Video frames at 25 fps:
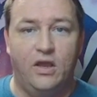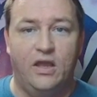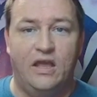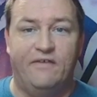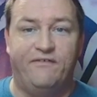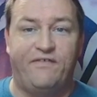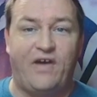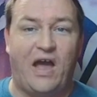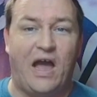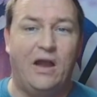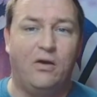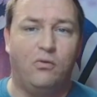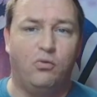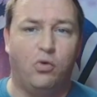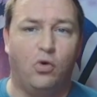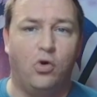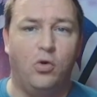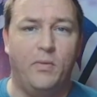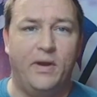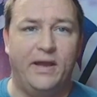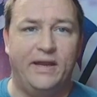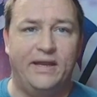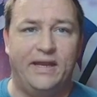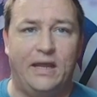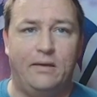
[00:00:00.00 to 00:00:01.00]
if I
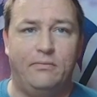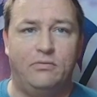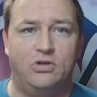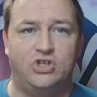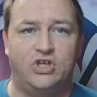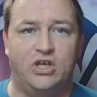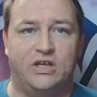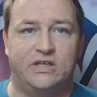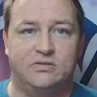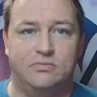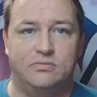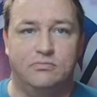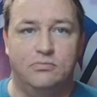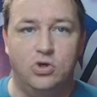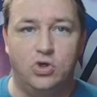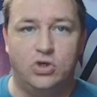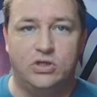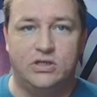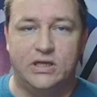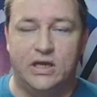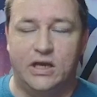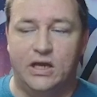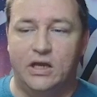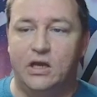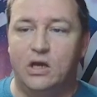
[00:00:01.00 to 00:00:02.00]
roll my damage as
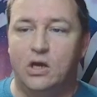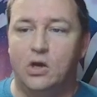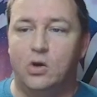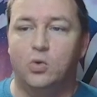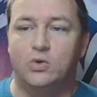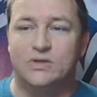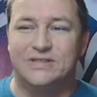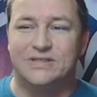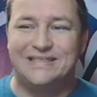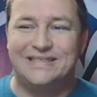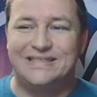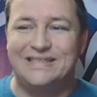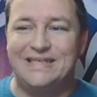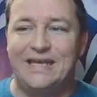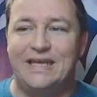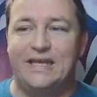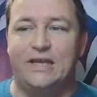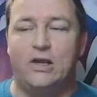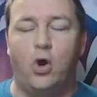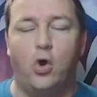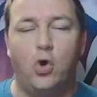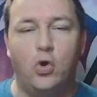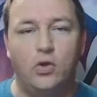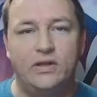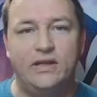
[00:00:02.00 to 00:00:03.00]
Mukta, we'll see
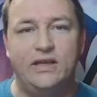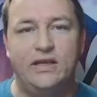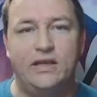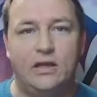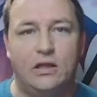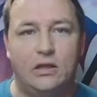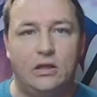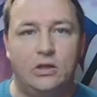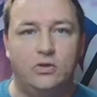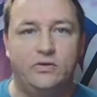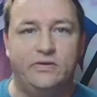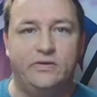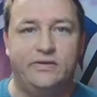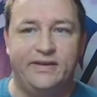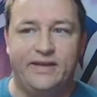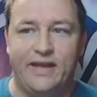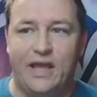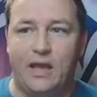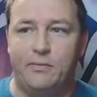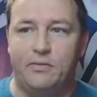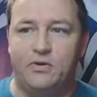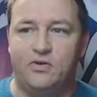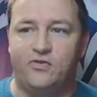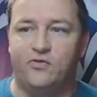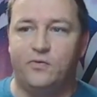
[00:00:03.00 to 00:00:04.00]
it only includes the
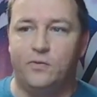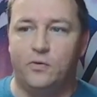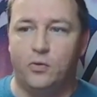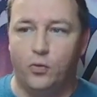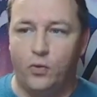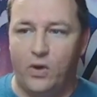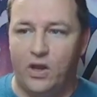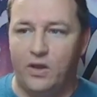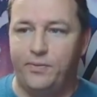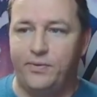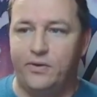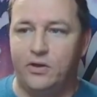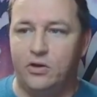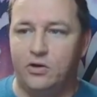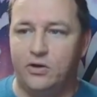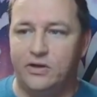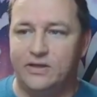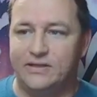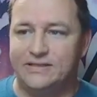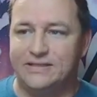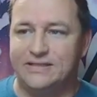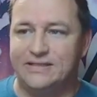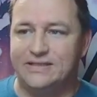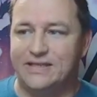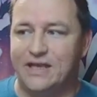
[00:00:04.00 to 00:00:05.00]
damage from the rapier
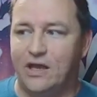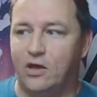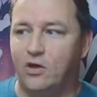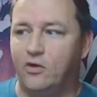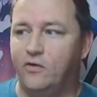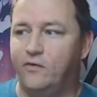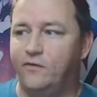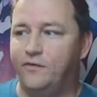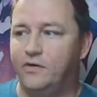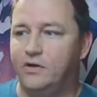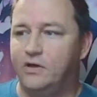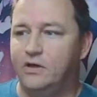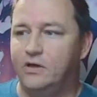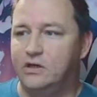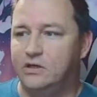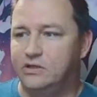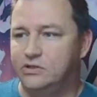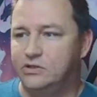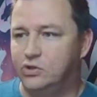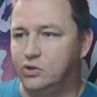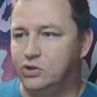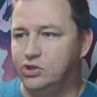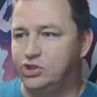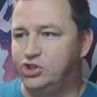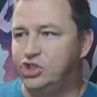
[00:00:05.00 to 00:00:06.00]
itself
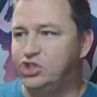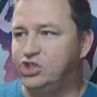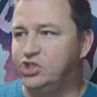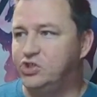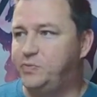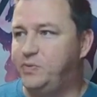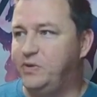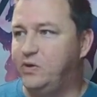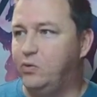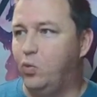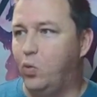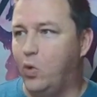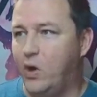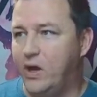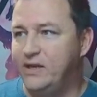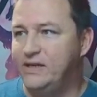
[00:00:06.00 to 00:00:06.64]
so it should just be